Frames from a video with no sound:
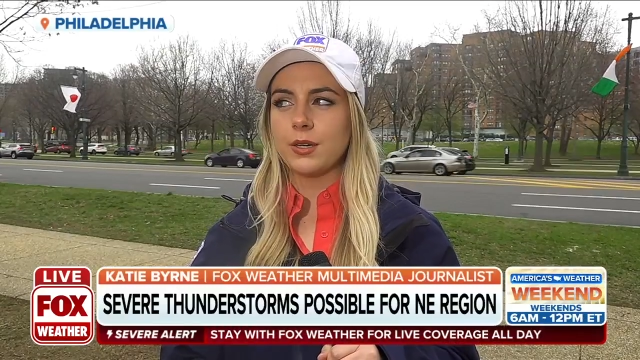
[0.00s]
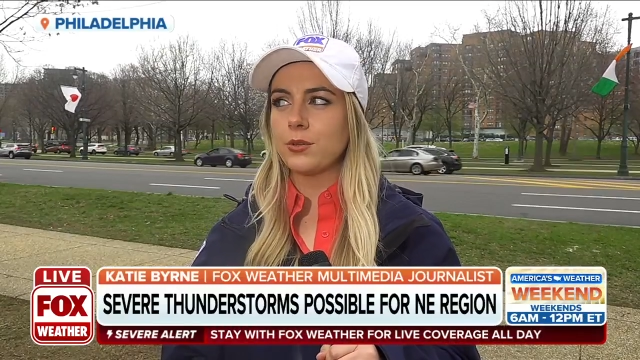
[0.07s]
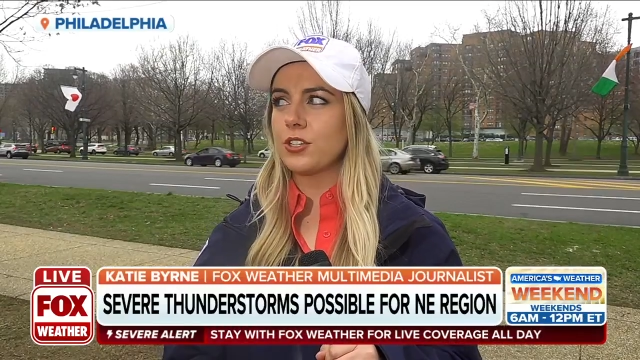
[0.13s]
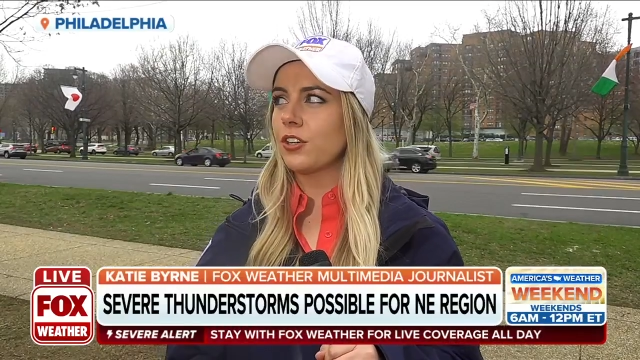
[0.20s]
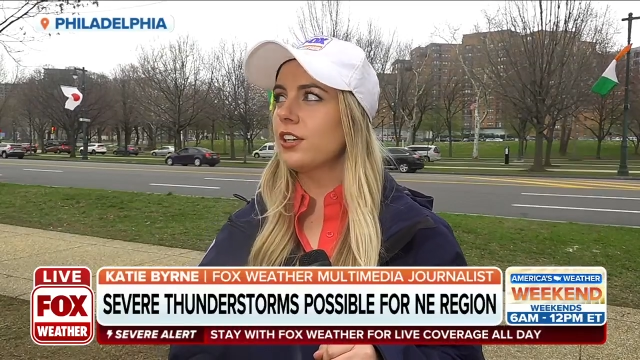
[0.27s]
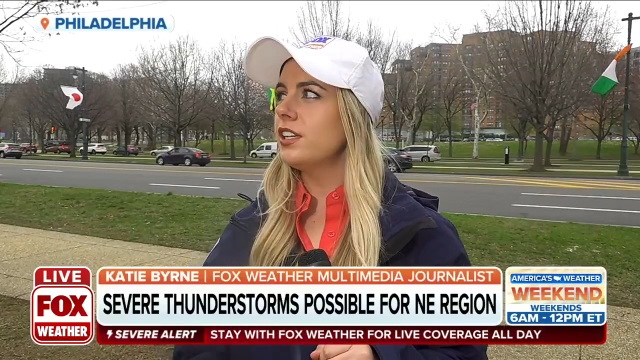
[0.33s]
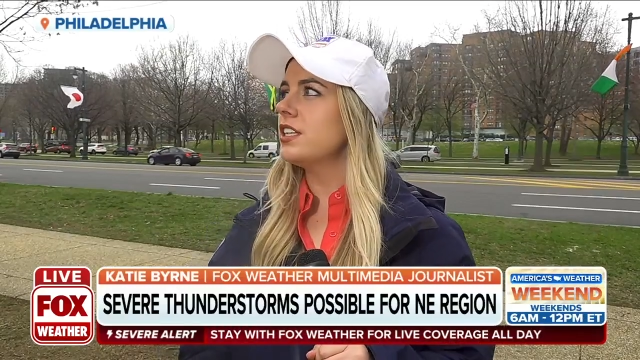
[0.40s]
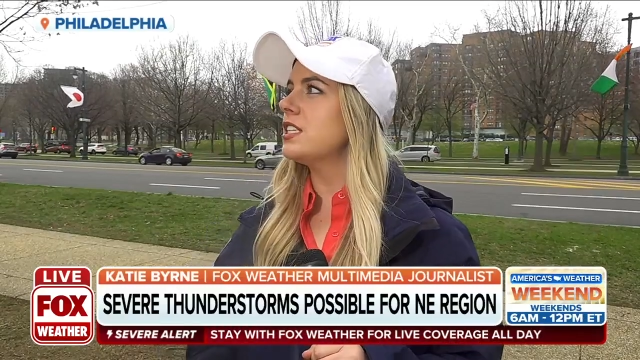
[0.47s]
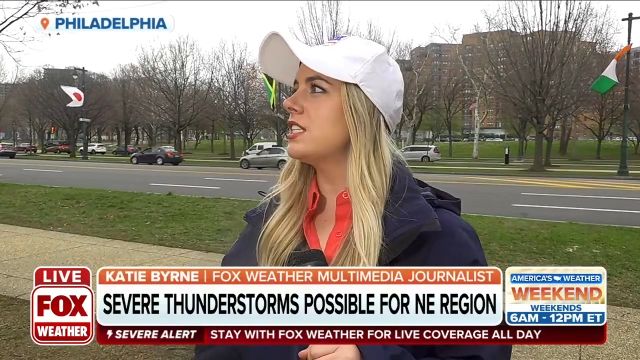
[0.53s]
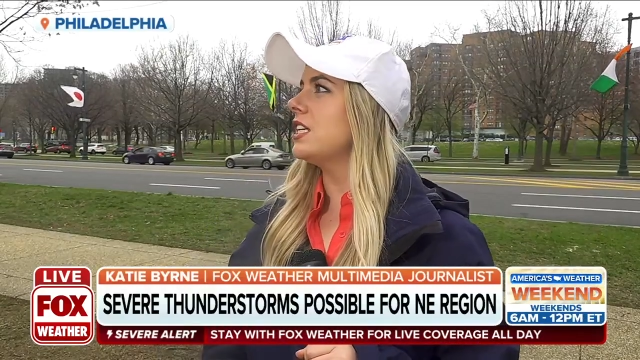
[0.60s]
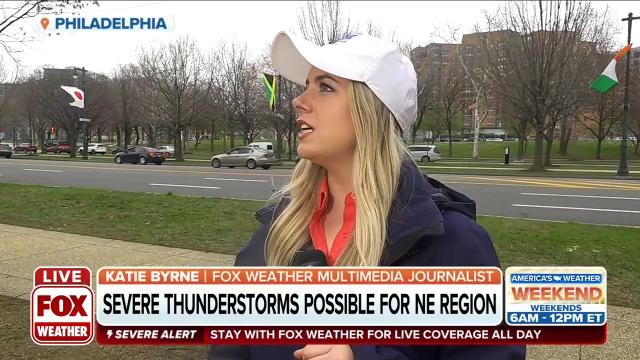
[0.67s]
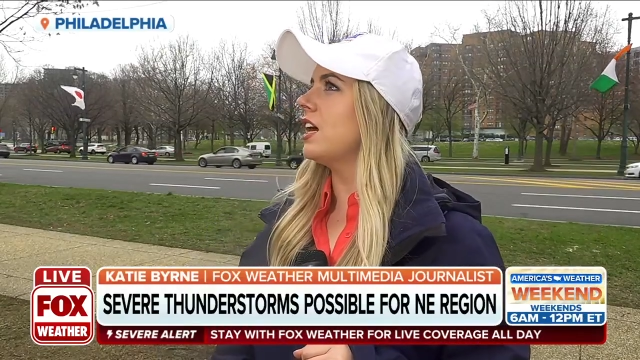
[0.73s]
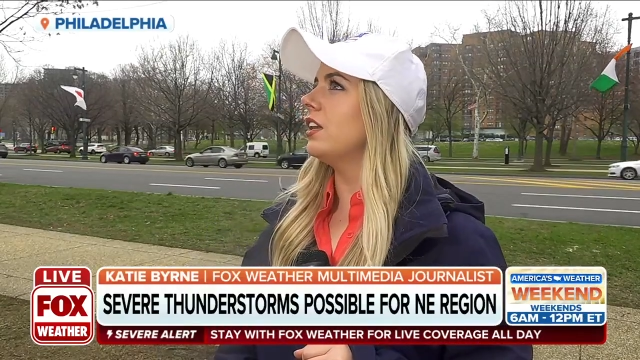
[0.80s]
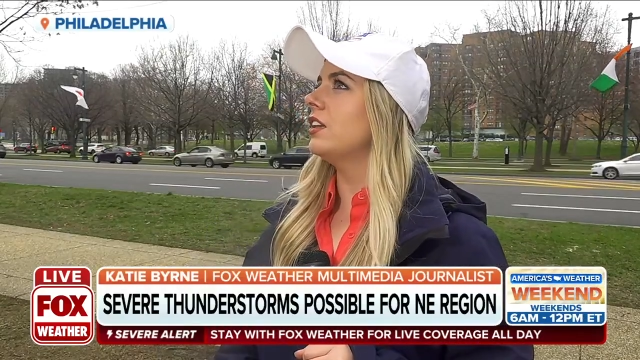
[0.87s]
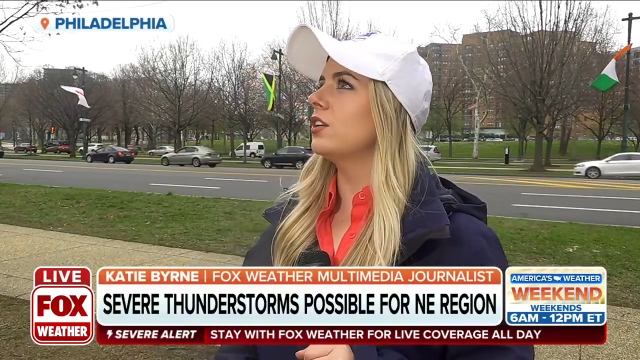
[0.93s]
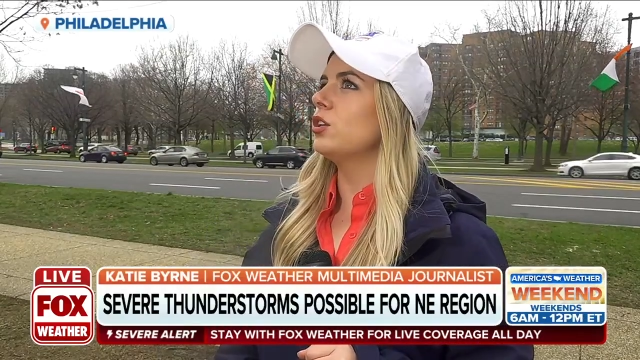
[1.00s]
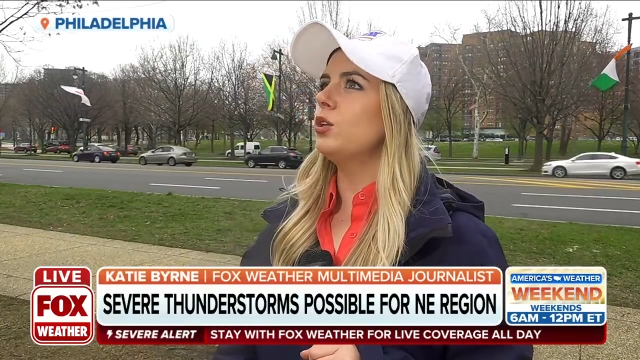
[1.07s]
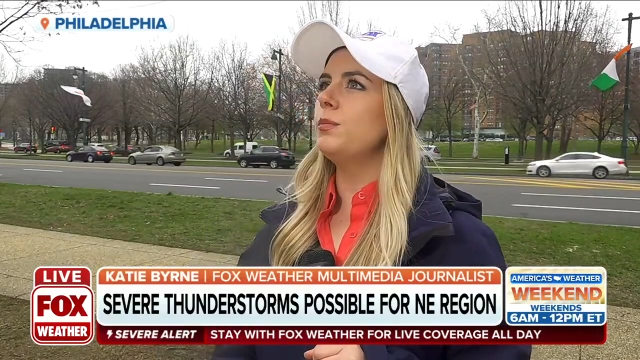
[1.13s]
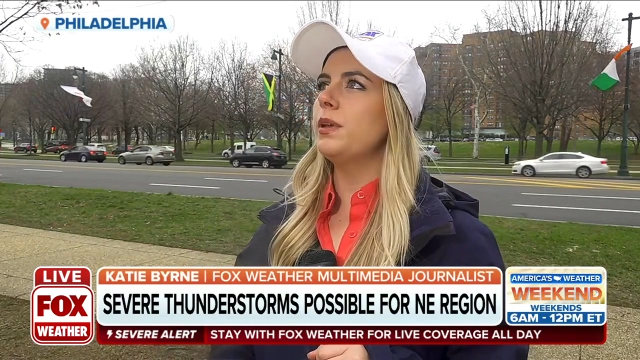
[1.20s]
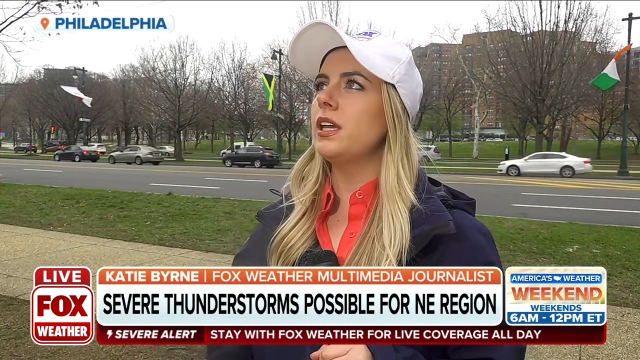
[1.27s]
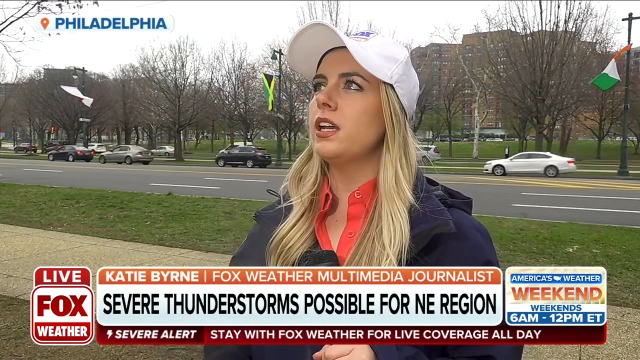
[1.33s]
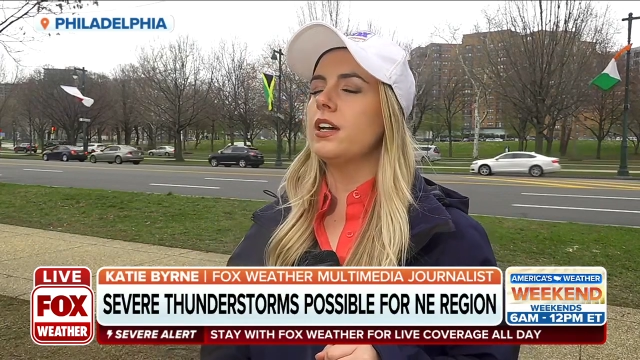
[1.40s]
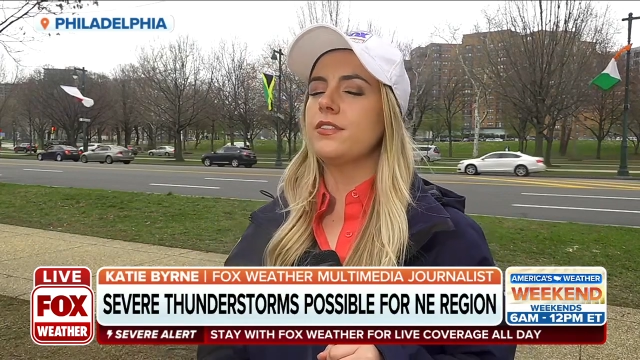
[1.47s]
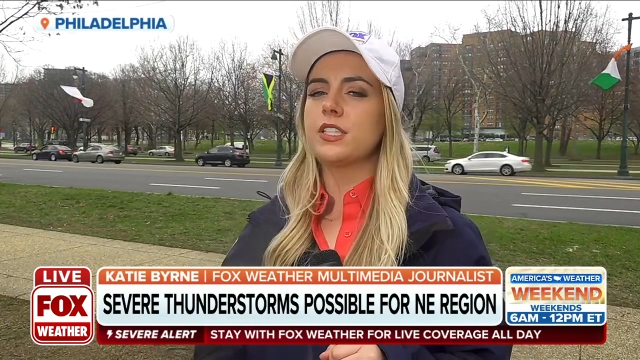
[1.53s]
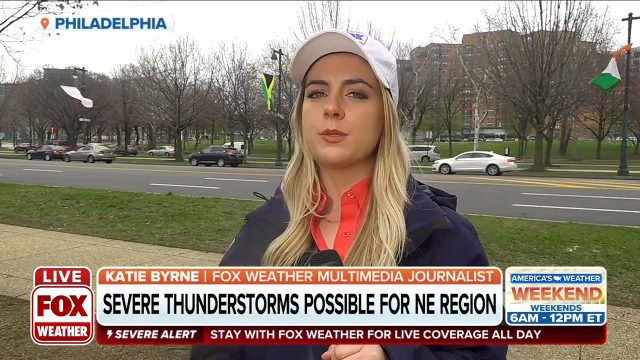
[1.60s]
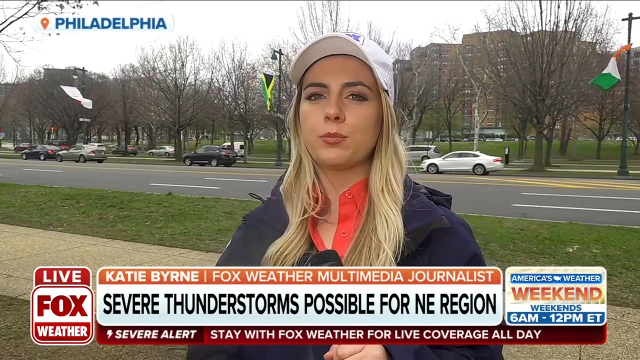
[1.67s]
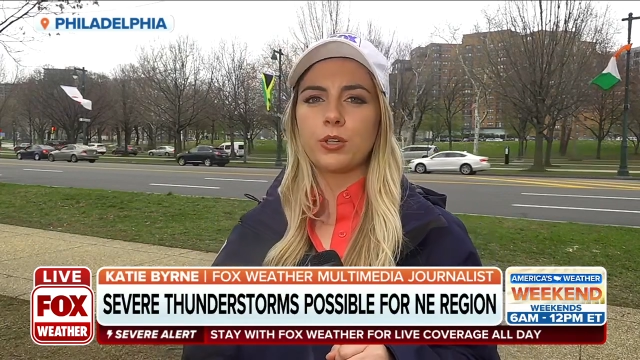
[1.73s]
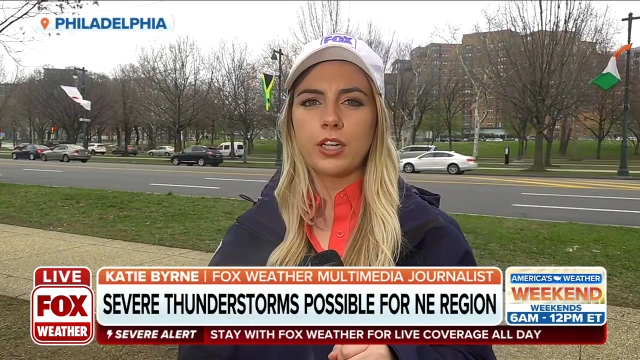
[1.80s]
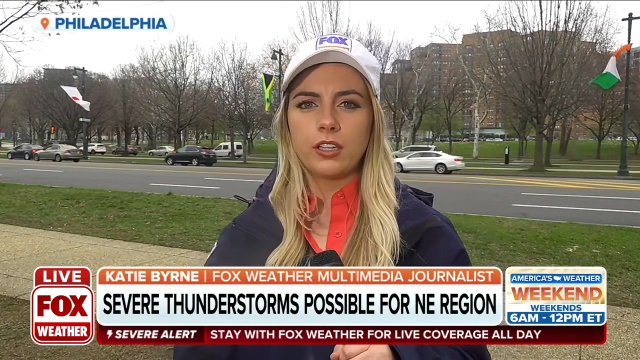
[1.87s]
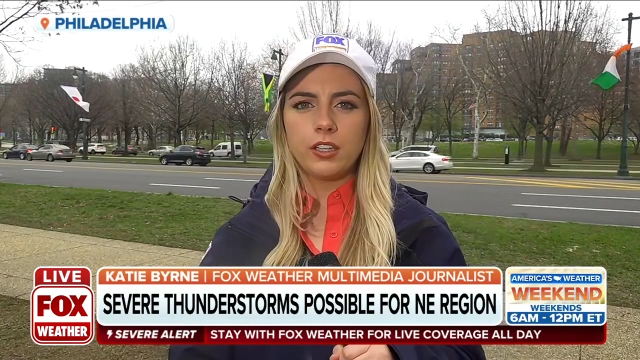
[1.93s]
We're starting to see a little bit of
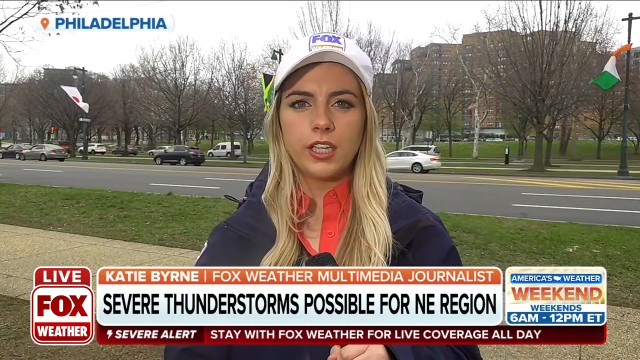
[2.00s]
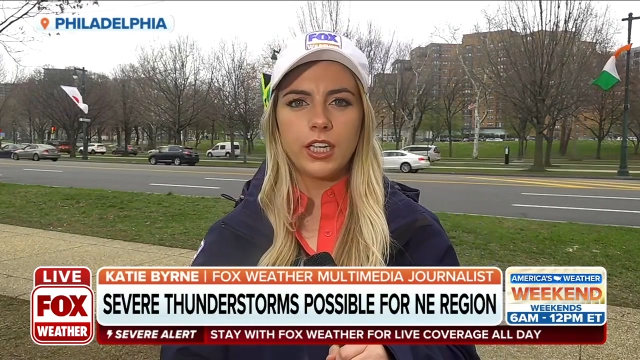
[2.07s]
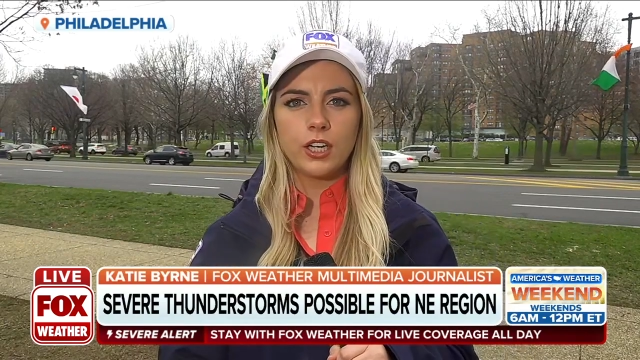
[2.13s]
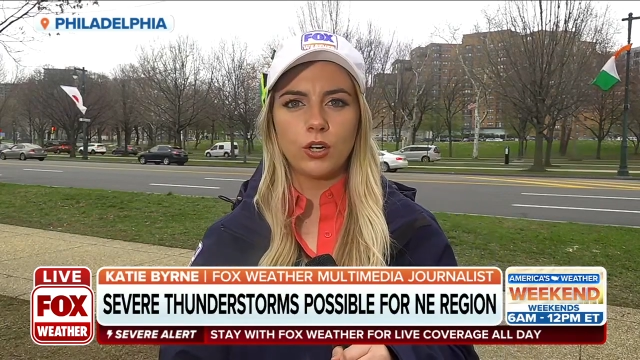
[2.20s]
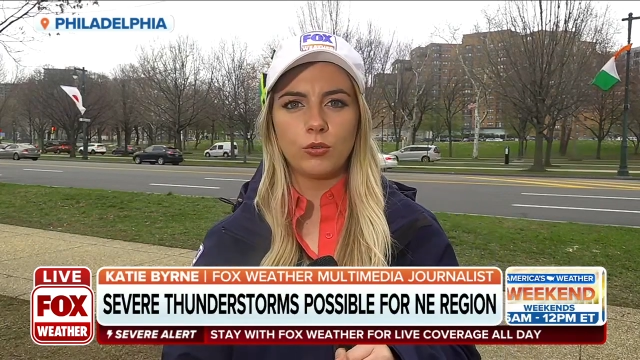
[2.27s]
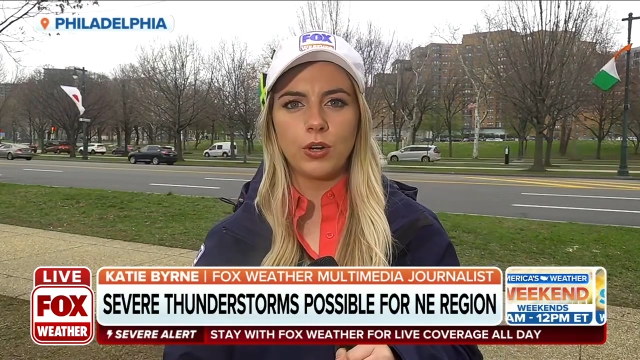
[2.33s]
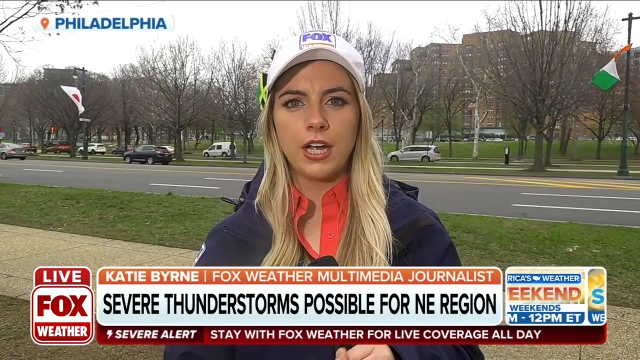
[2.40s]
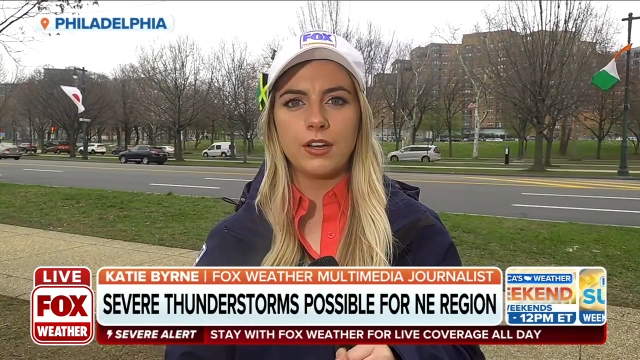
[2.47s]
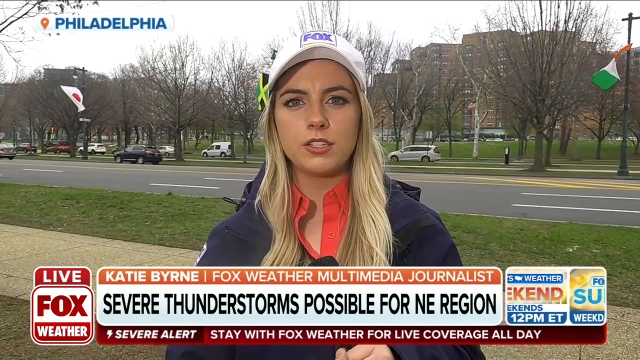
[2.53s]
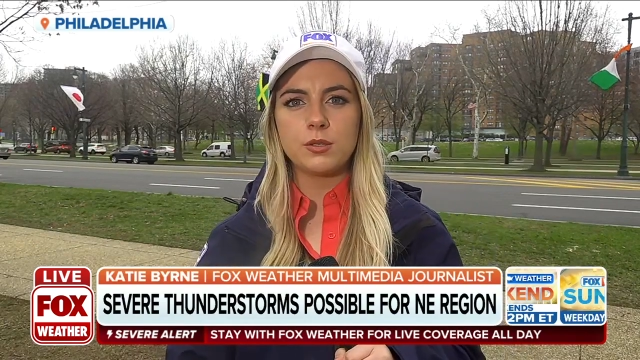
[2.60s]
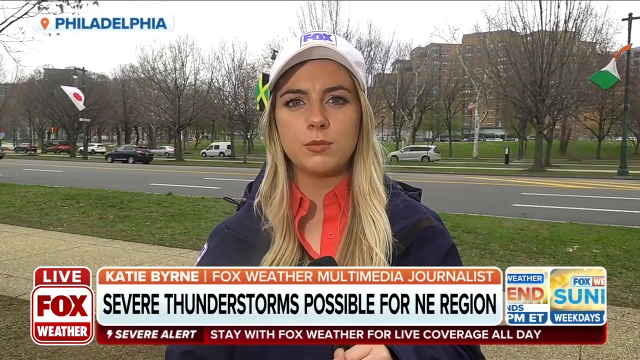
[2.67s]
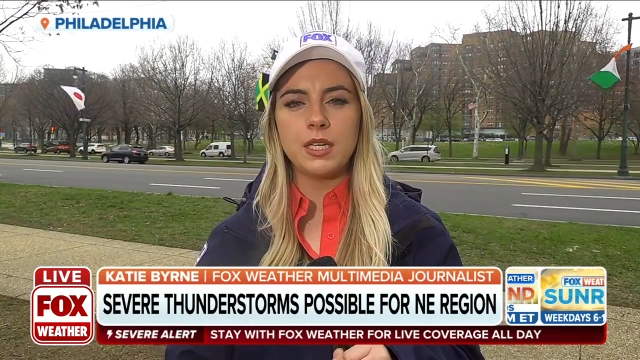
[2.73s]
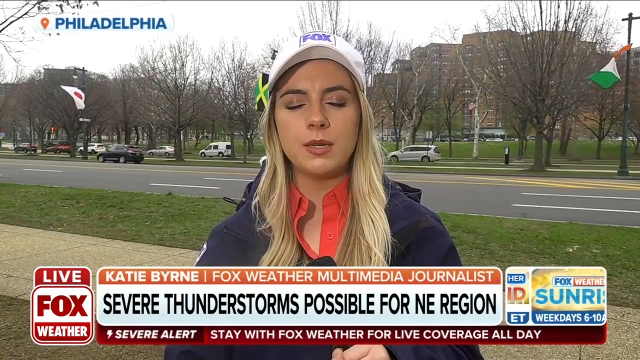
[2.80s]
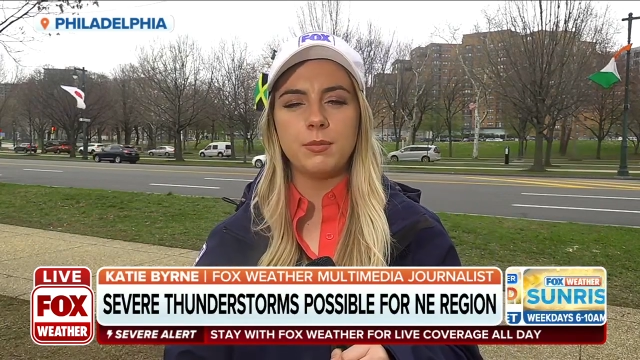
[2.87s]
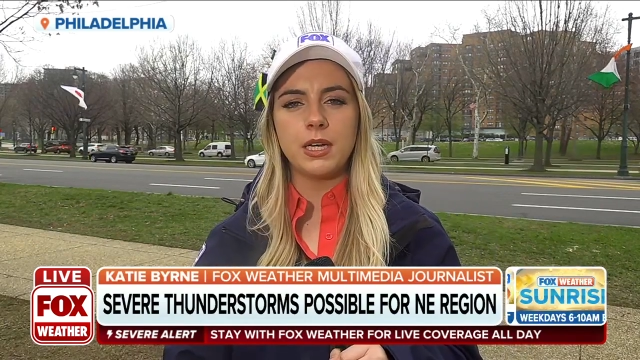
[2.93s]
sprinkling around me,